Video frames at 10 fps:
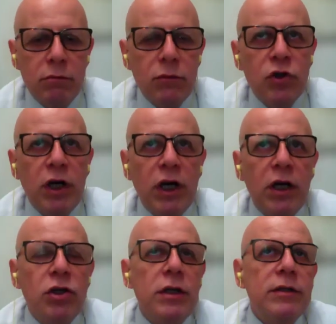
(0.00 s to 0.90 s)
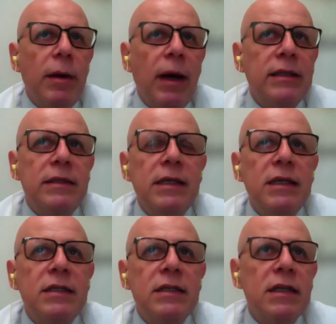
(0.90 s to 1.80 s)
change. So
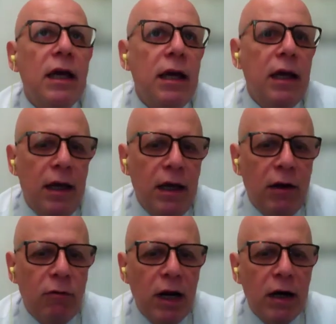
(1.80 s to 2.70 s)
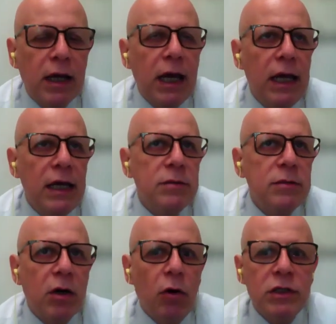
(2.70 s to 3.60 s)
this is a rare case
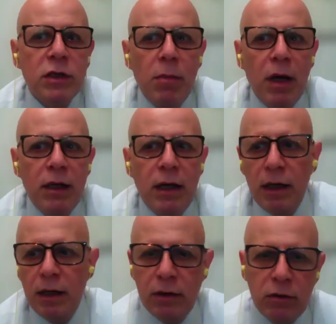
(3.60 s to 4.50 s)
because in many,